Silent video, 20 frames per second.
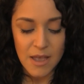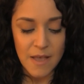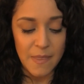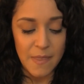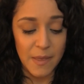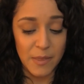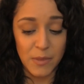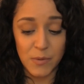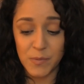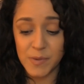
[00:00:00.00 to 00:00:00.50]

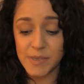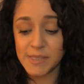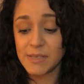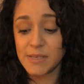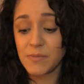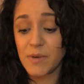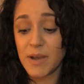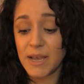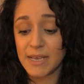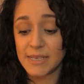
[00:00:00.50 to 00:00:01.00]
Now the
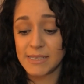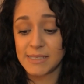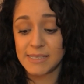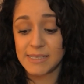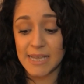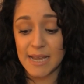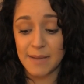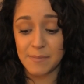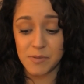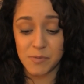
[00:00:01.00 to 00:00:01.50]
reason why I
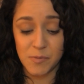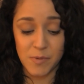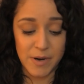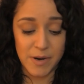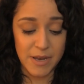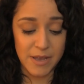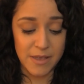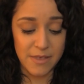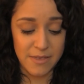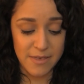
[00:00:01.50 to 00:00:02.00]
stopped
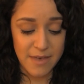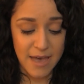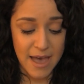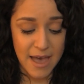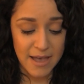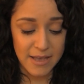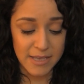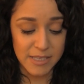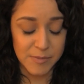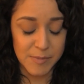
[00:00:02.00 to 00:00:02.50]
wearing
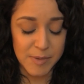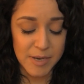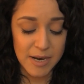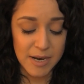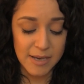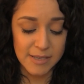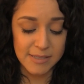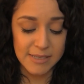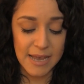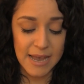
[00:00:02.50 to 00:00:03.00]
that is
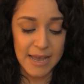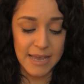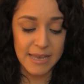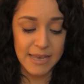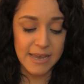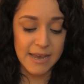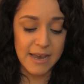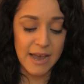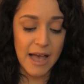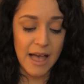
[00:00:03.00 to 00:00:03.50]
because I
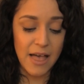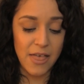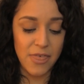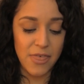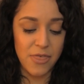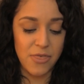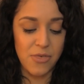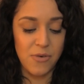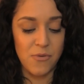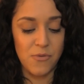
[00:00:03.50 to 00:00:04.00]
got
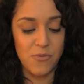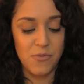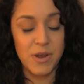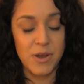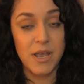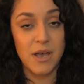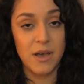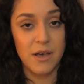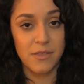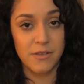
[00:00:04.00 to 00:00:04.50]

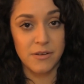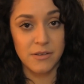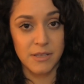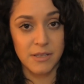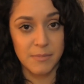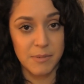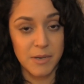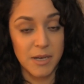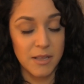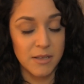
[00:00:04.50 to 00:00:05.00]
3 other
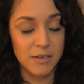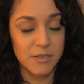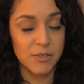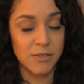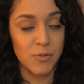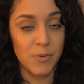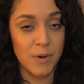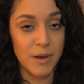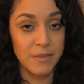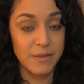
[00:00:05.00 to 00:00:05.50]
lip colors
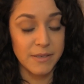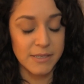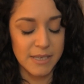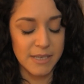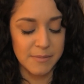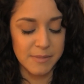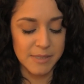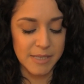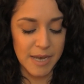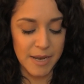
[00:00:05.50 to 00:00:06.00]
around the
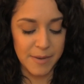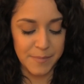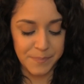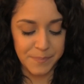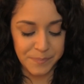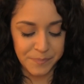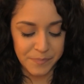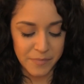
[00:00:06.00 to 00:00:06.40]
same time.